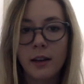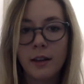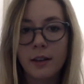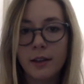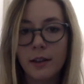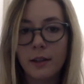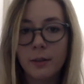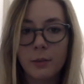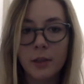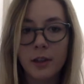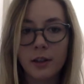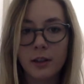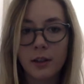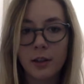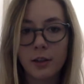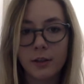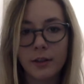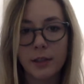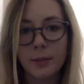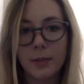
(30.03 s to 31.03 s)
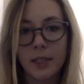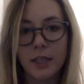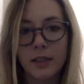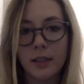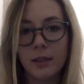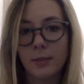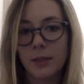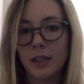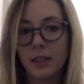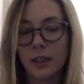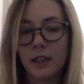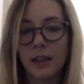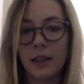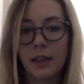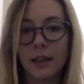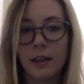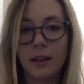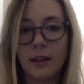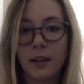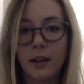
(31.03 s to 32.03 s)
Then, when the COVID pandemic
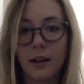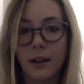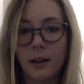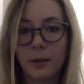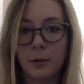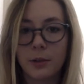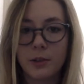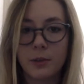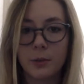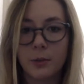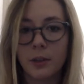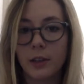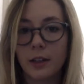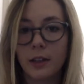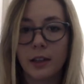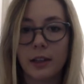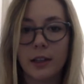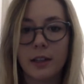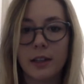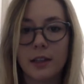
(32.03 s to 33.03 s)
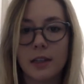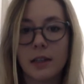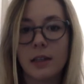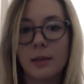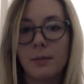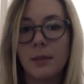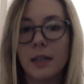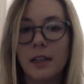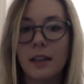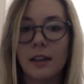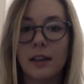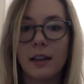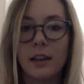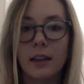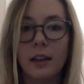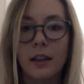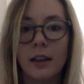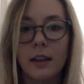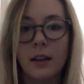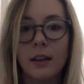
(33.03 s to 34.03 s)
hit, I was working at the time in
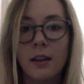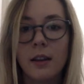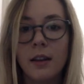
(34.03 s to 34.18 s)
a